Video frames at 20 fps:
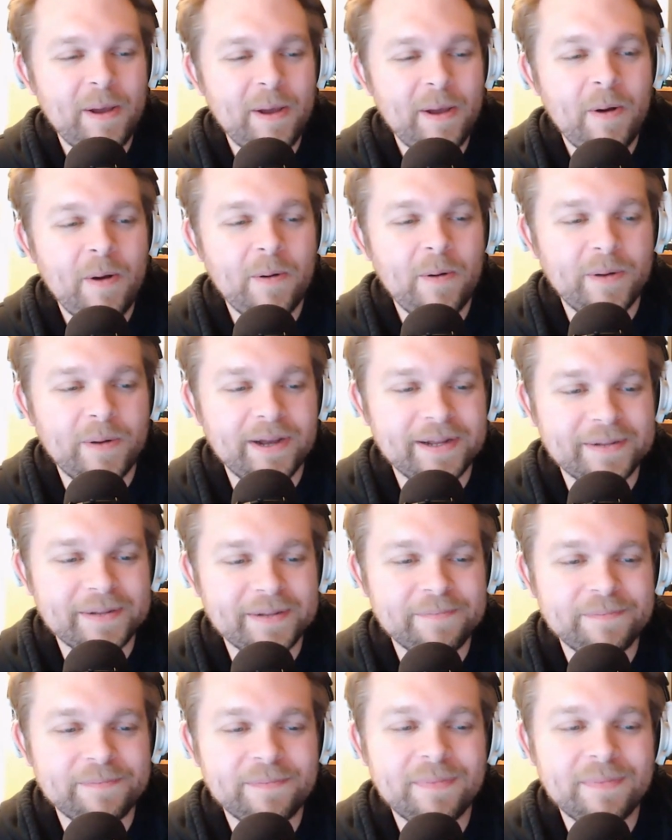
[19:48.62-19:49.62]
Well,
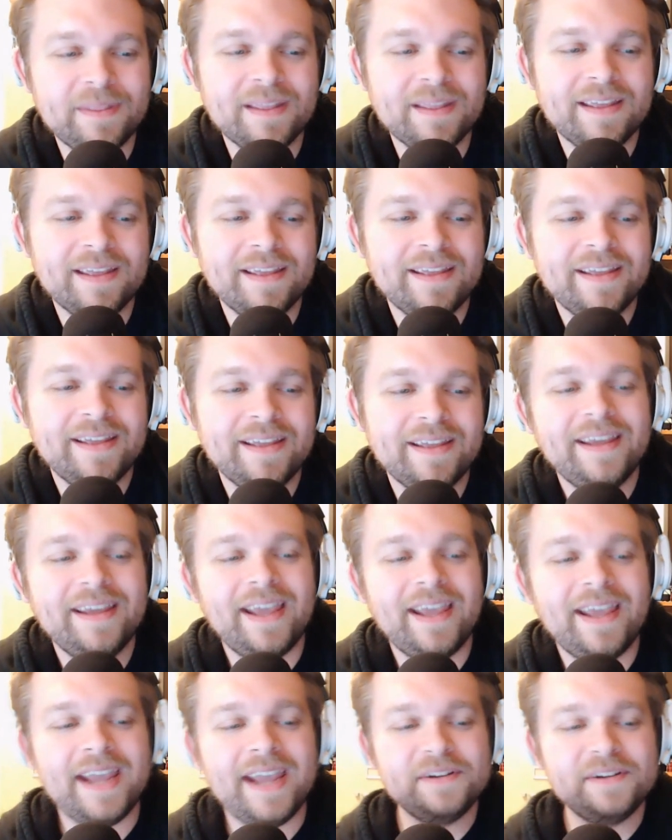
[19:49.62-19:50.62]

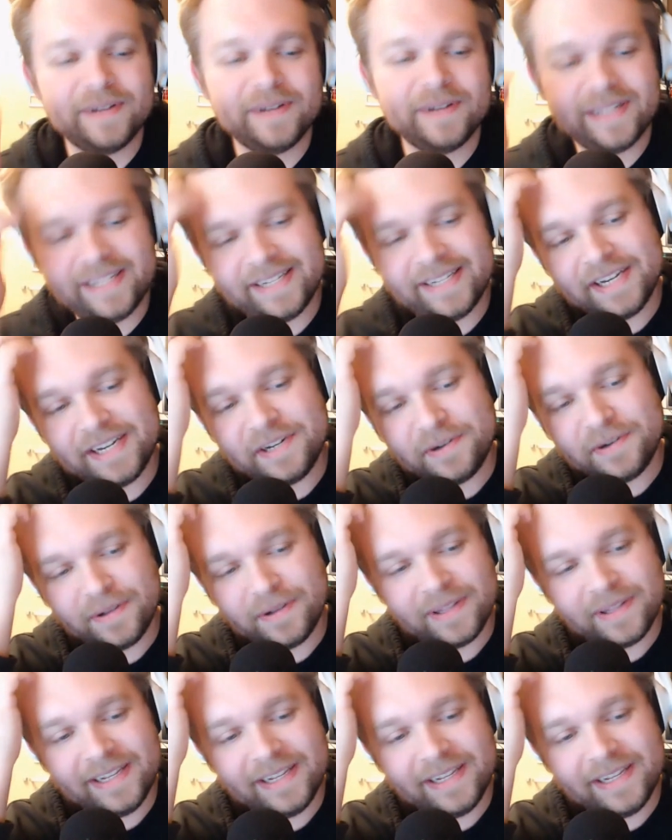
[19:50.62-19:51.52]
Android Central